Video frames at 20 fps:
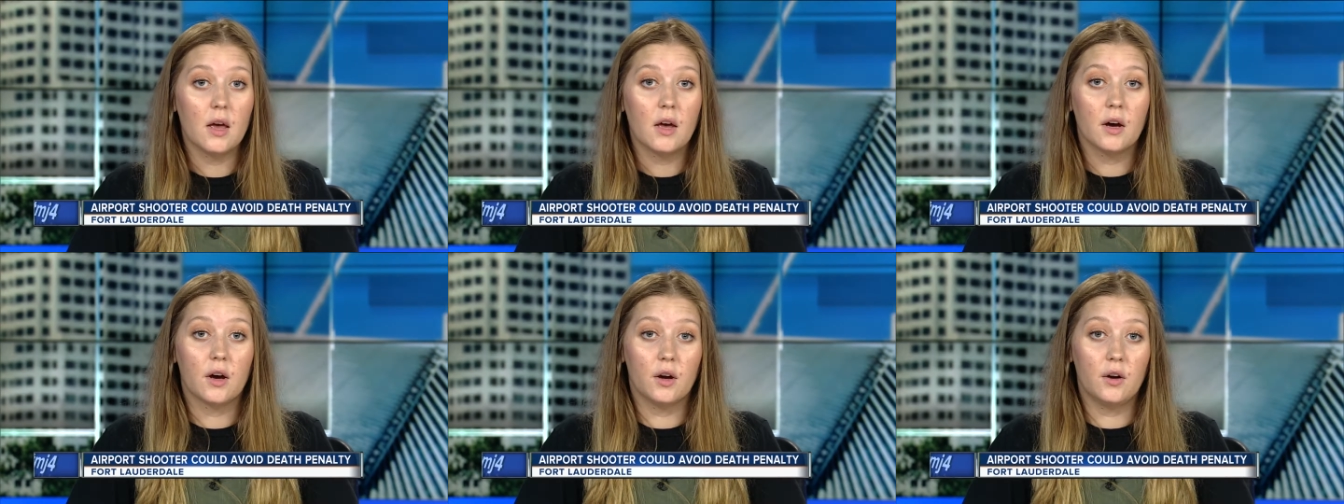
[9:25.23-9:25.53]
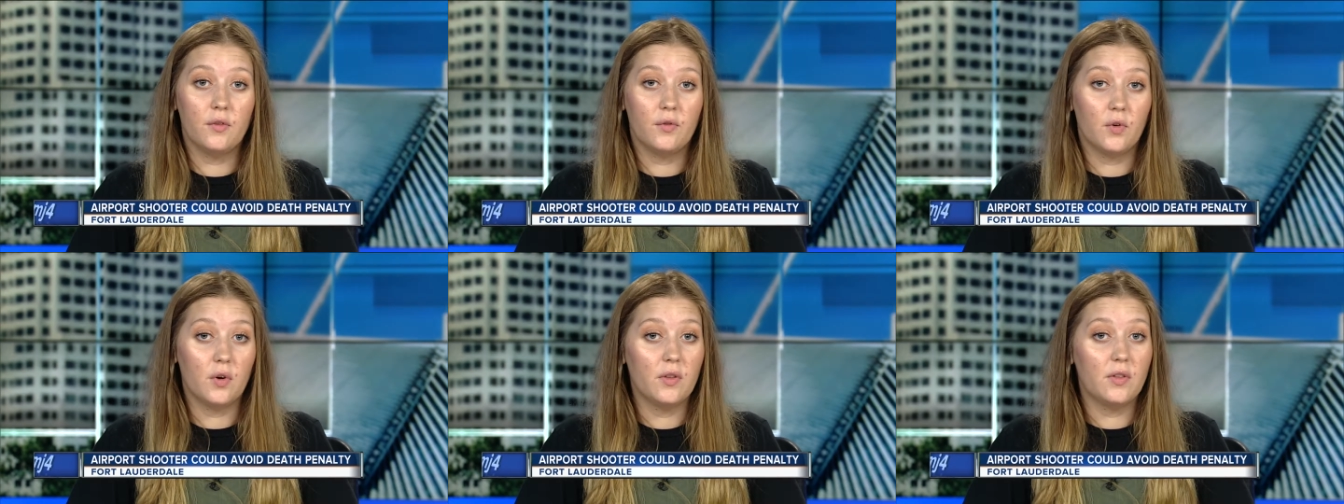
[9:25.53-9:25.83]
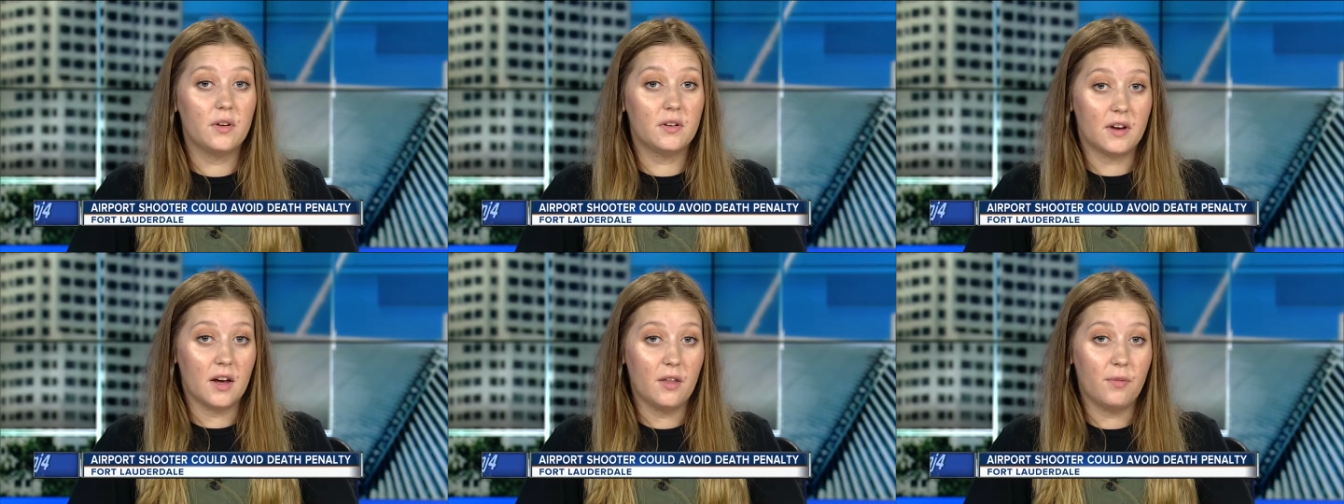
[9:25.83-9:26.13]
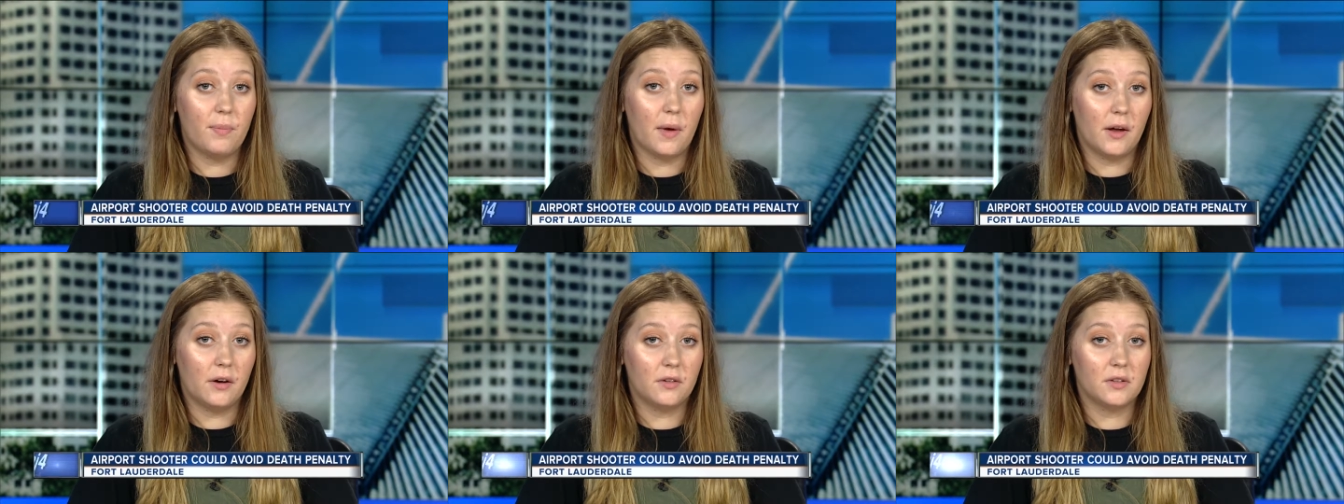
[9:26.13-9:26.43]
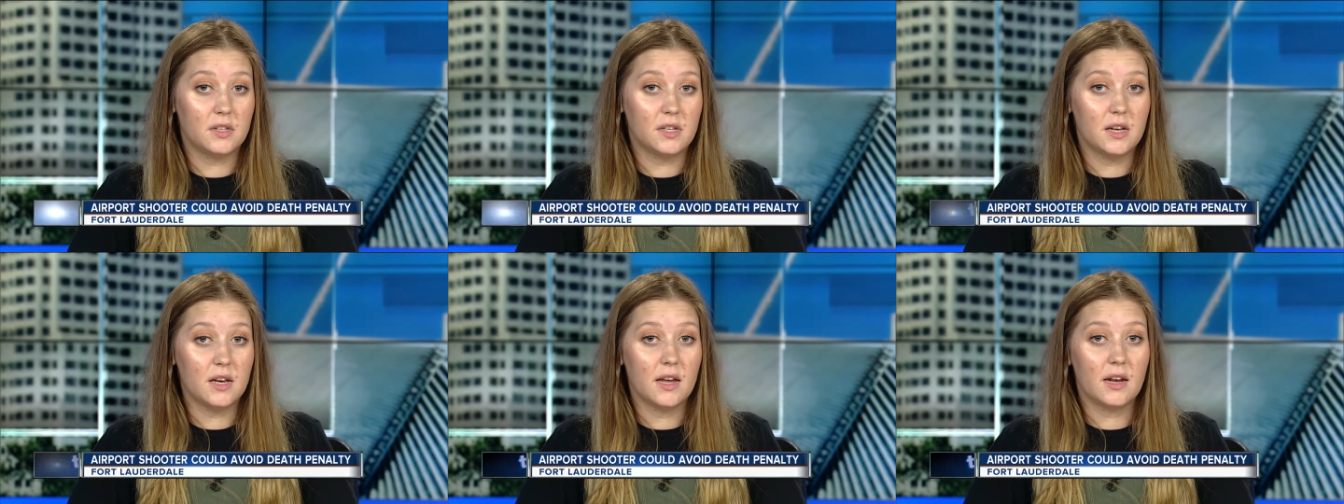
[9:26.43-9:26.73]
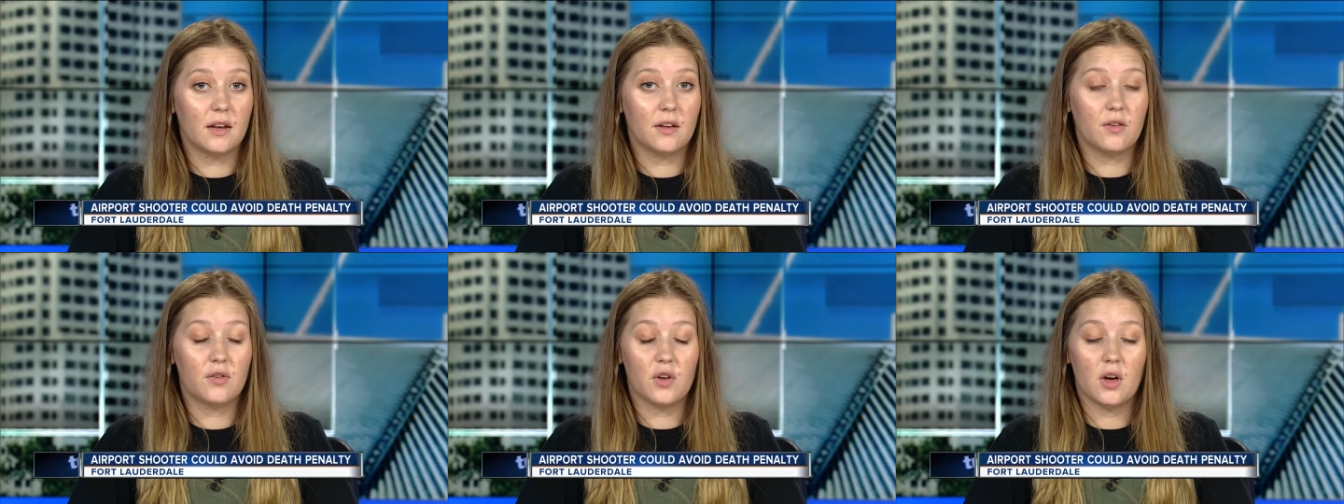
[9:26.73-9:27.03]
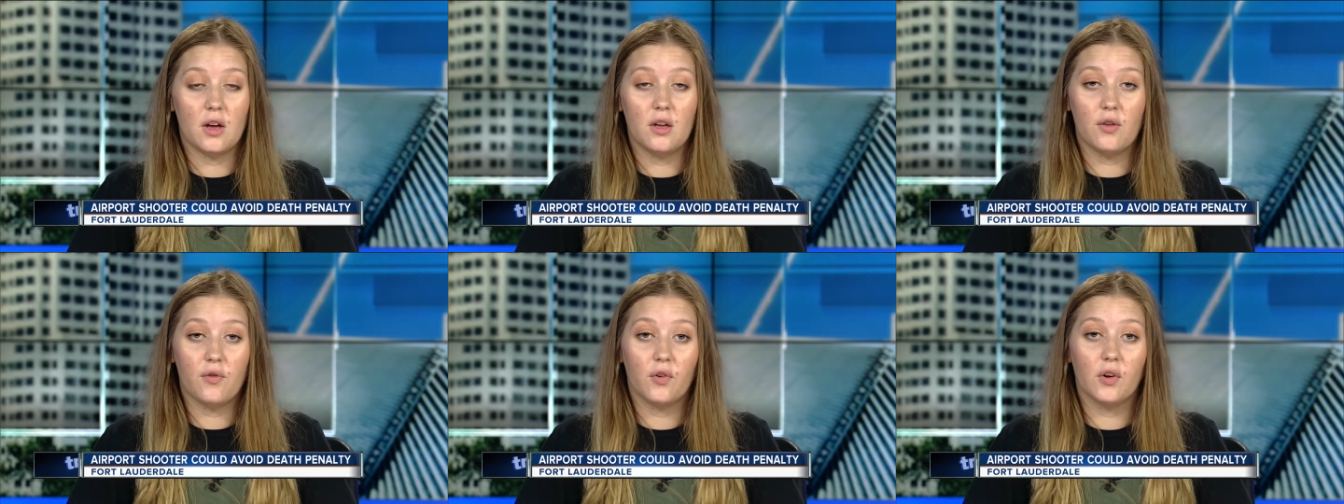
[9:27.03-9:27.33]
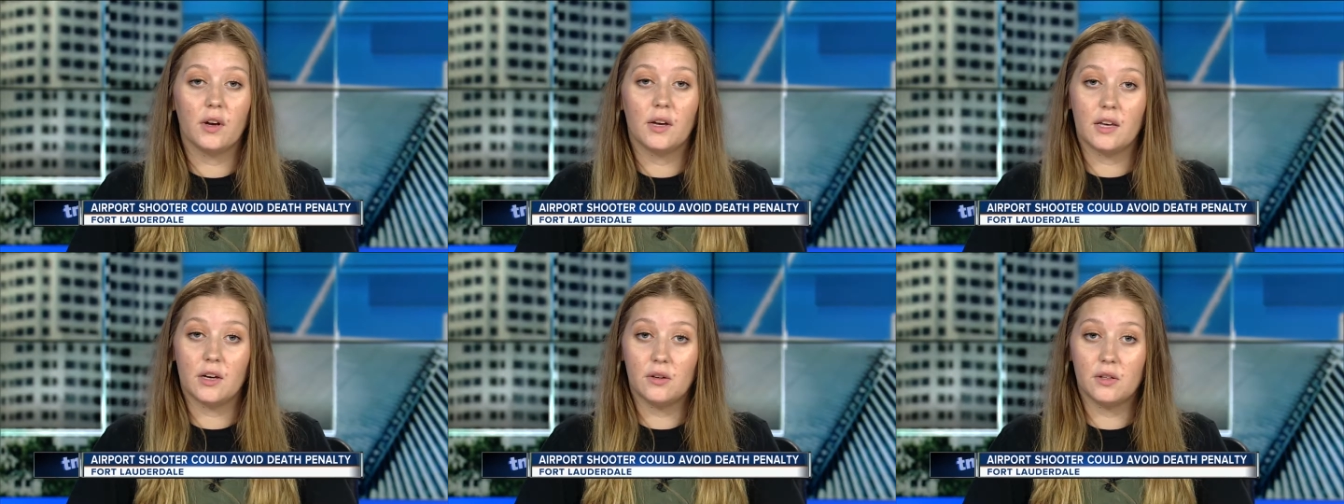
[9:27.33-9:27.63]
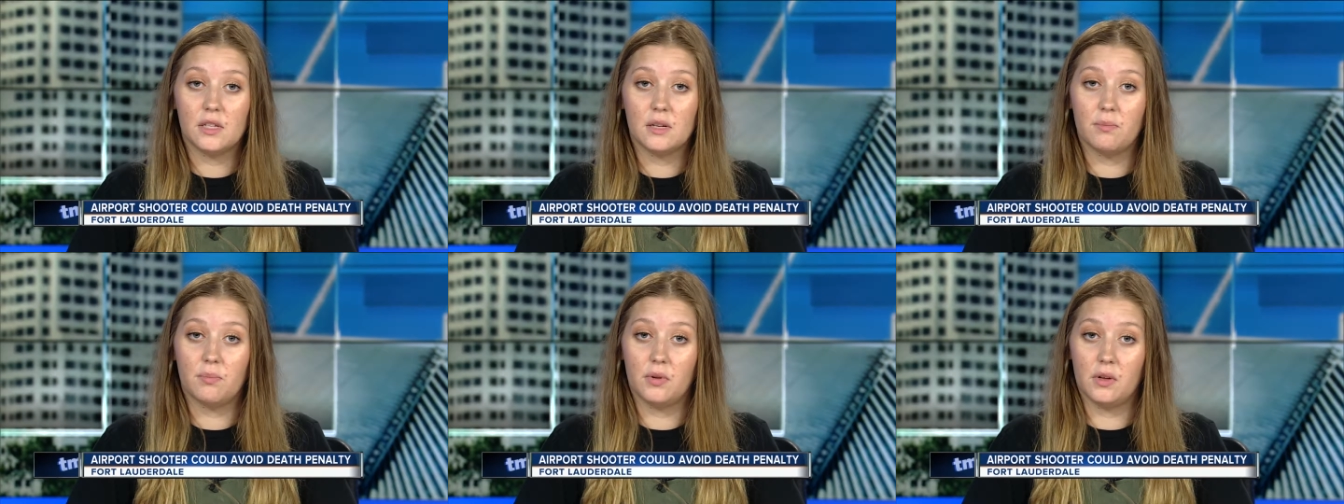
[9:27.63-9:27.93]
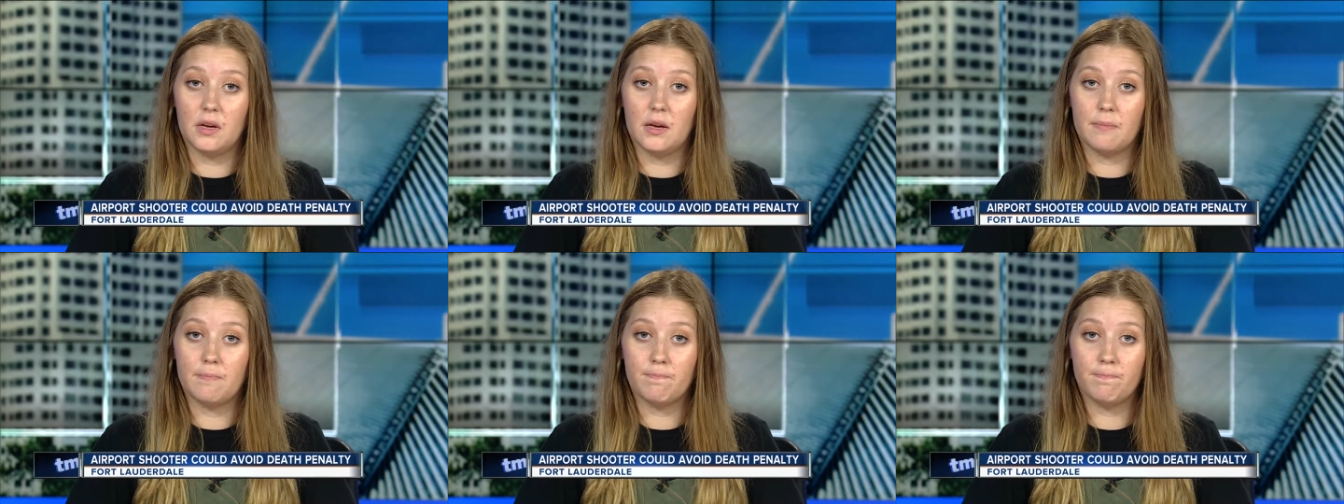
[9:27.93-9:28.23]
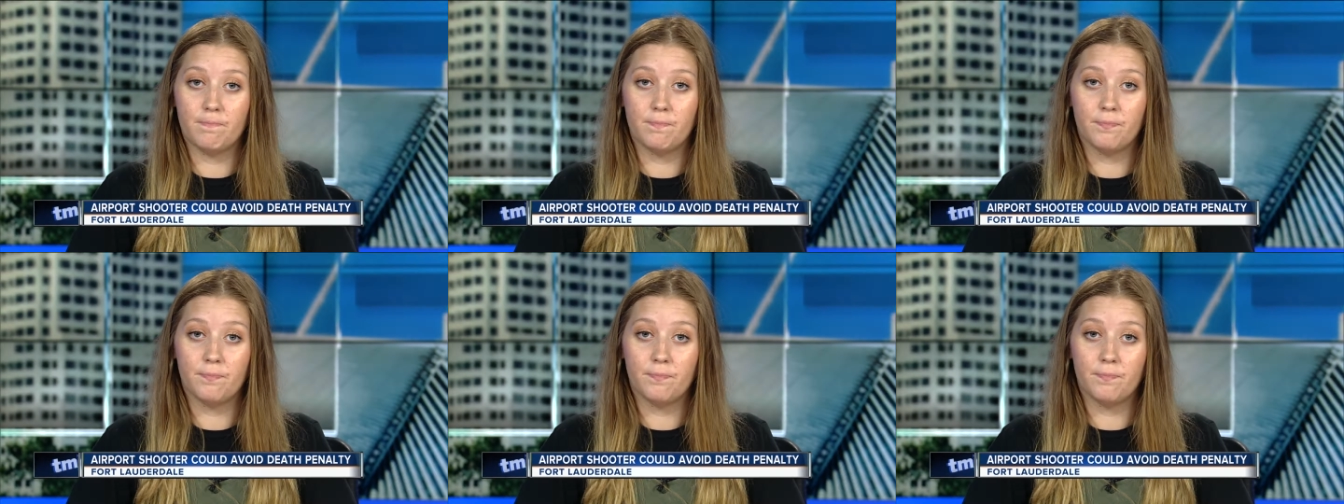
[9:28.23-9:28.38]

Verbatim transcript: could avoid the death penalty in exchange for a guilty plea.